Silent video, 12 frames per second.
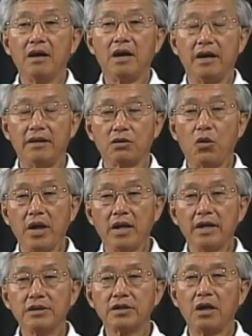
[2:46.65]
and
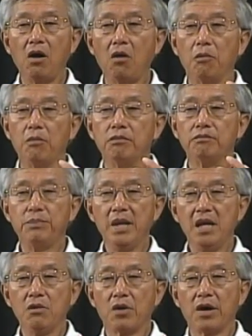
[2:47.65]
quickly say, oh,
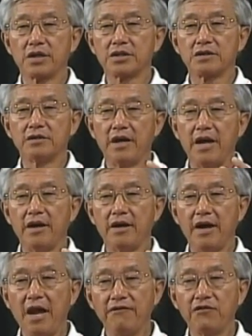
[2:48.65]
B works,
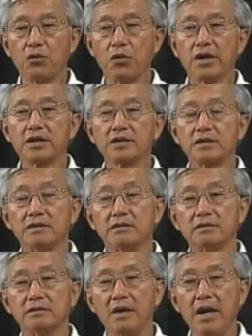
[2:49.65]
F works,
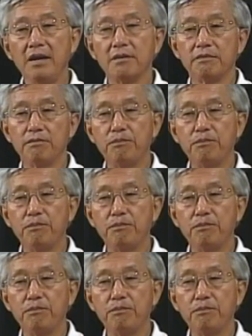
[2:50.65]
right?